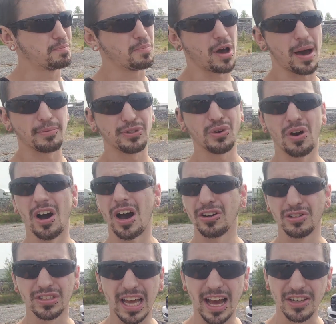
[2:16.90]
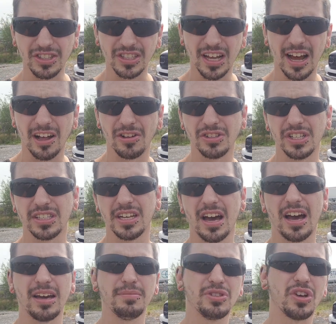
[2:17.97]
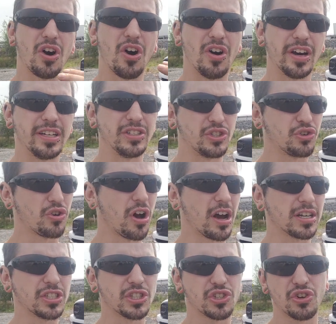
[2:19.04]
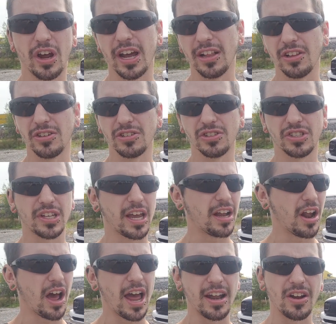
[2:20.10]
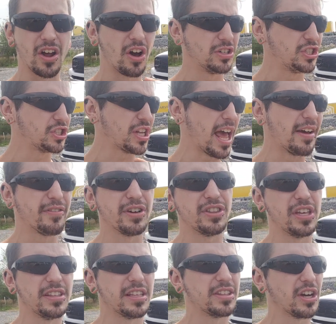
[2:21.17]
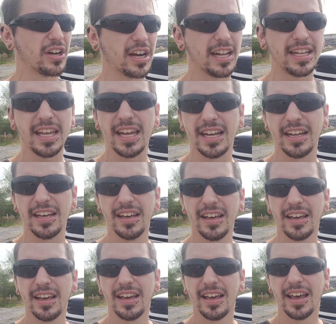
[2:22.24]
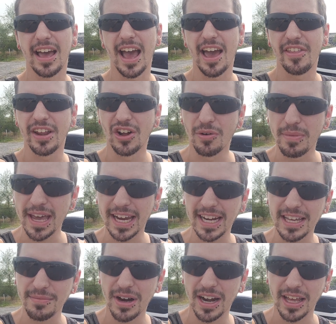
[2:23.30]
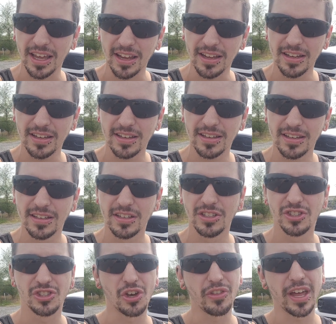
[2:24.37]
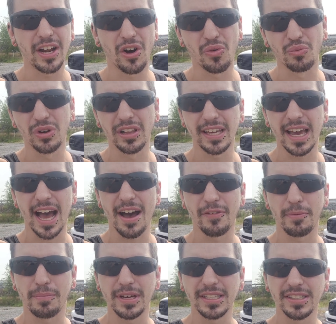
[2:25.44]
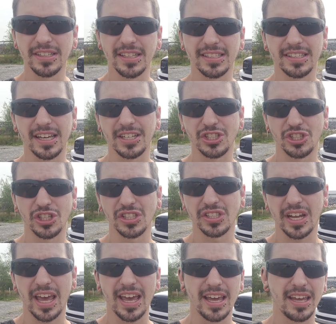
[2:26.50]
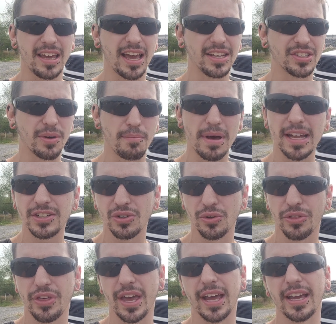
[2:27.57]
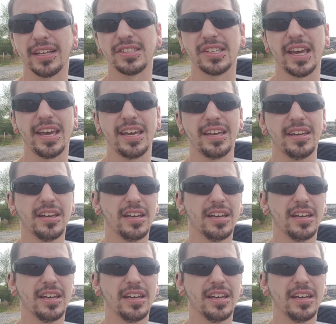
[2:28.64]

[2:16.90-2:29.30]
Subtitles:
up to $100,000 at times on trucks, trailers, and just everything that they're gonna need, and they don't make any money. So they don't really have a business. It's just it's a mental thing. It's a